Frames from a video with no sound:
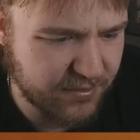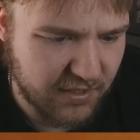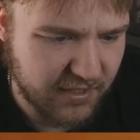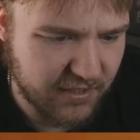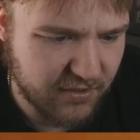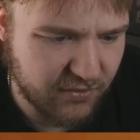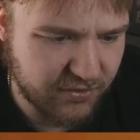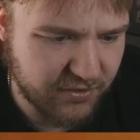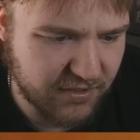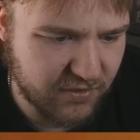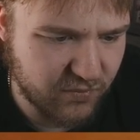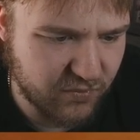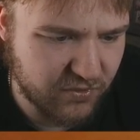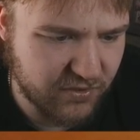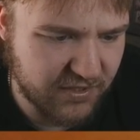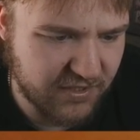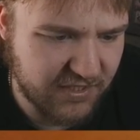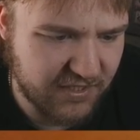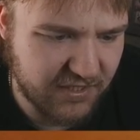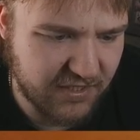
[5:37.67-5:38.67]
I don't think we'll
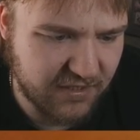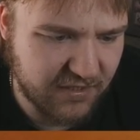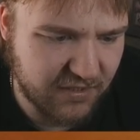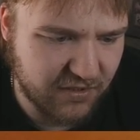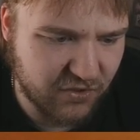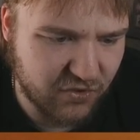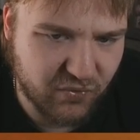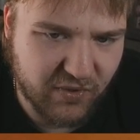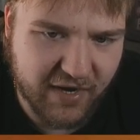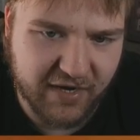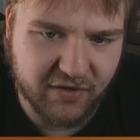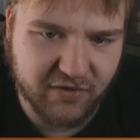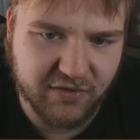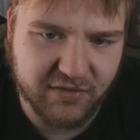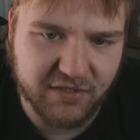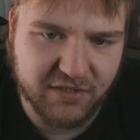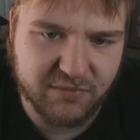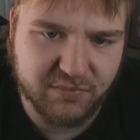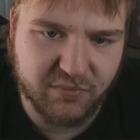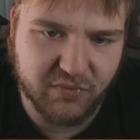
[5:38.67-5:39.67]
need Cracker at
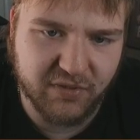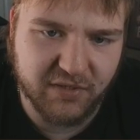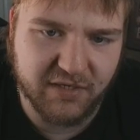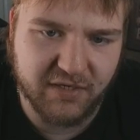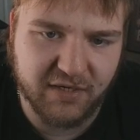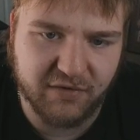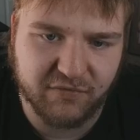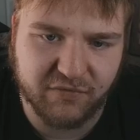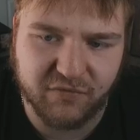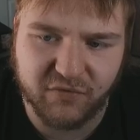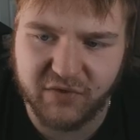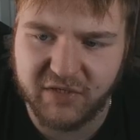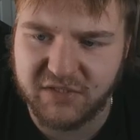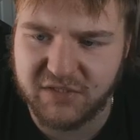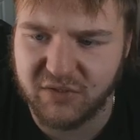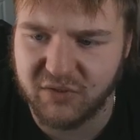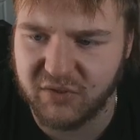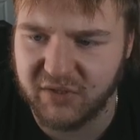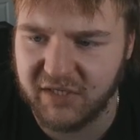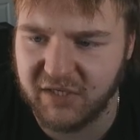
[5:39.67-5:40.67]
this point and freeze
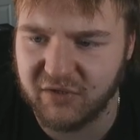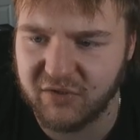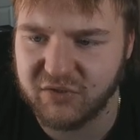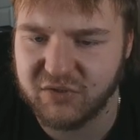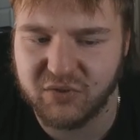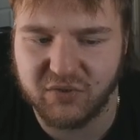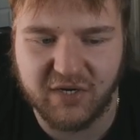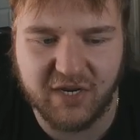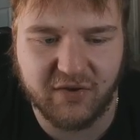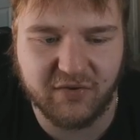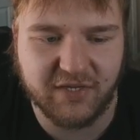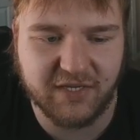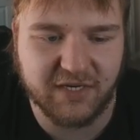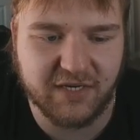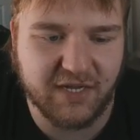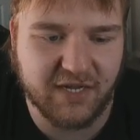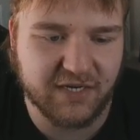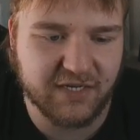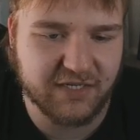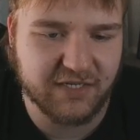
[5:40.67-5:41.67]
their leader, so now he
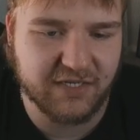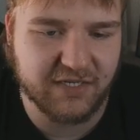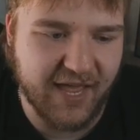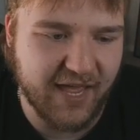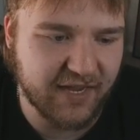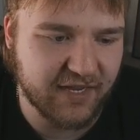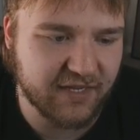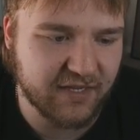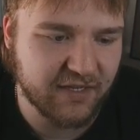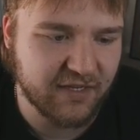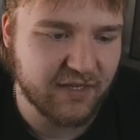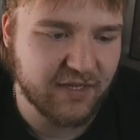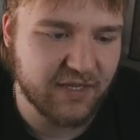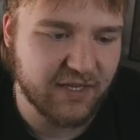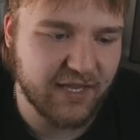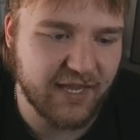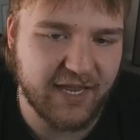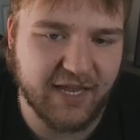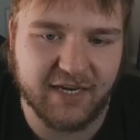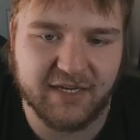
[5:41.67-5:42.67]
cannot attack,
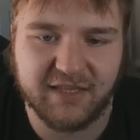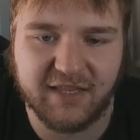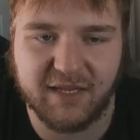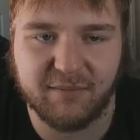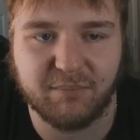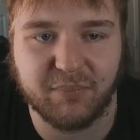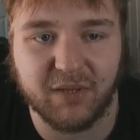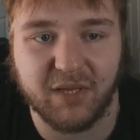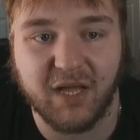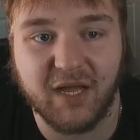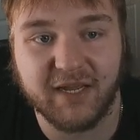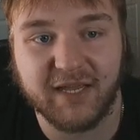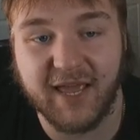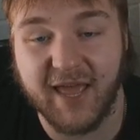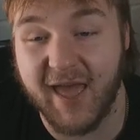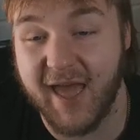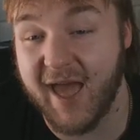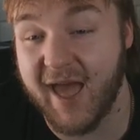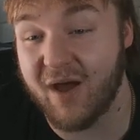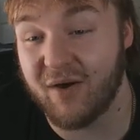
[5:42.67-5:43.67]
and they block
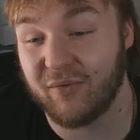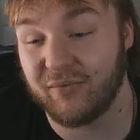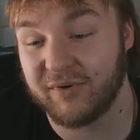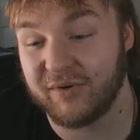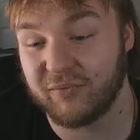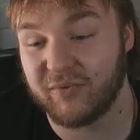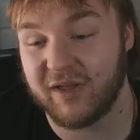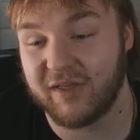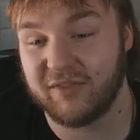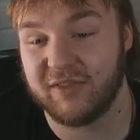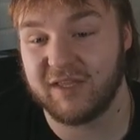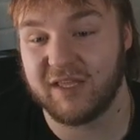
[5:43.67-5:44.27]
out rather than